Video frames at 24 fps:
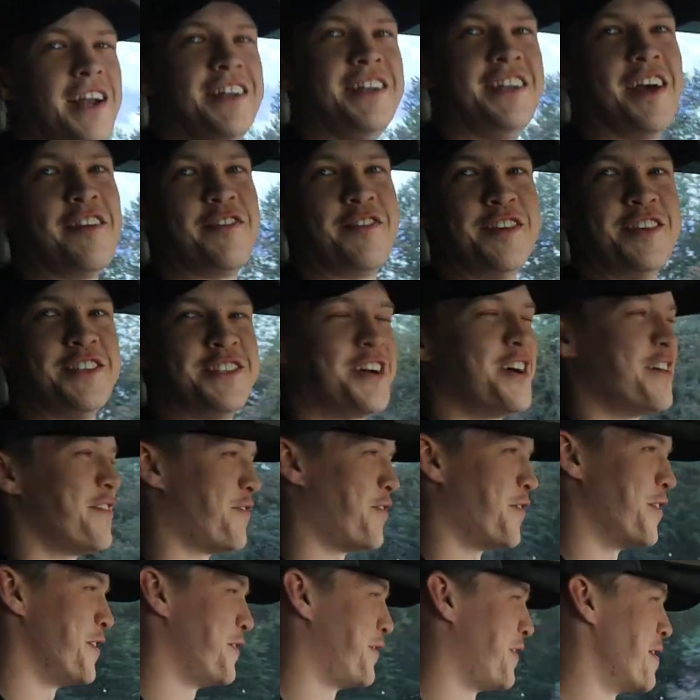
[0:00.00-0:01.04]
Definitely saw
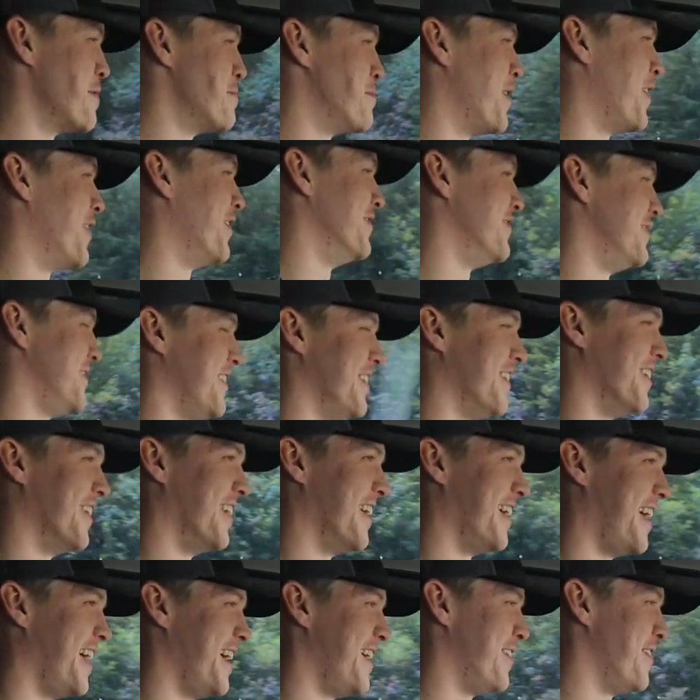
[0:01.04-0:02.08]
forty-five pounds there.
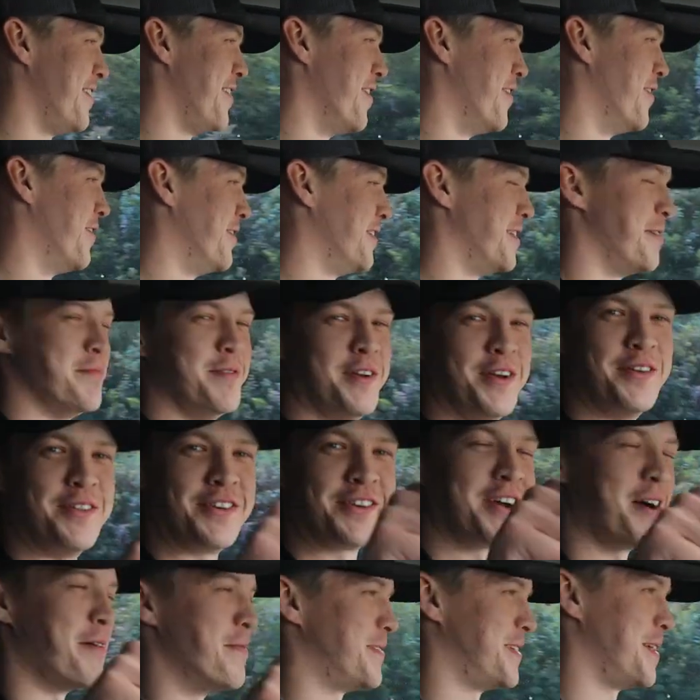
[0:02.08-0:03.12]
I don't know. Let me know
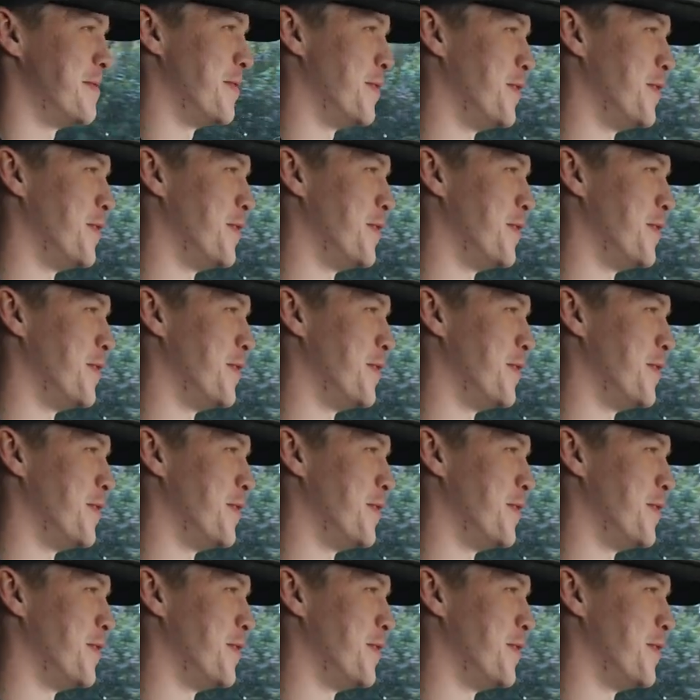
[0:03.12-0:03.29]
in the comments how